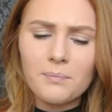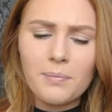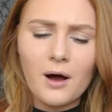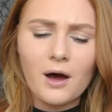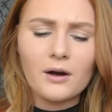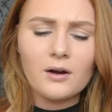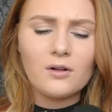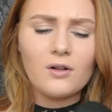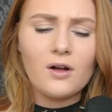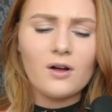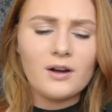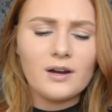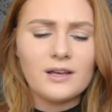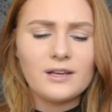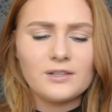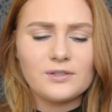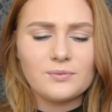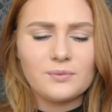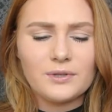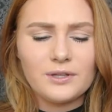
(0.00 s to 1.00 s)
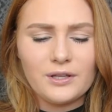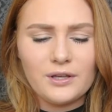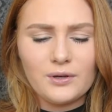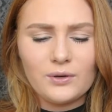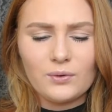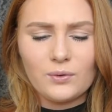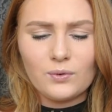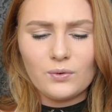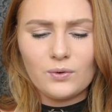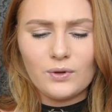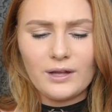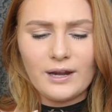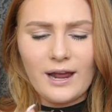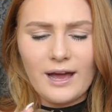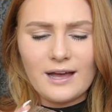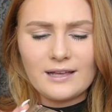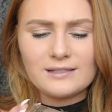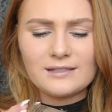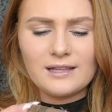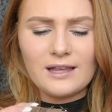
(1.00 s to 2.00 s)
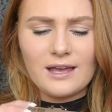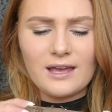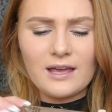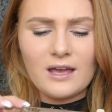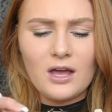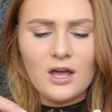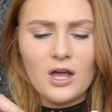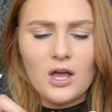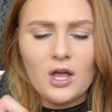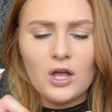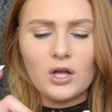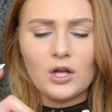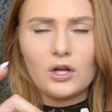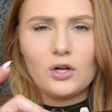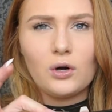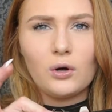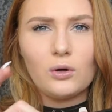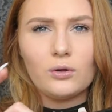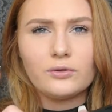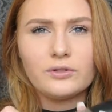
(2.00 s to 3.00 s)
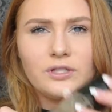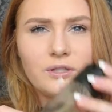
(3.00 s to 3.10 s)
bottle on it is really cool. It has like gold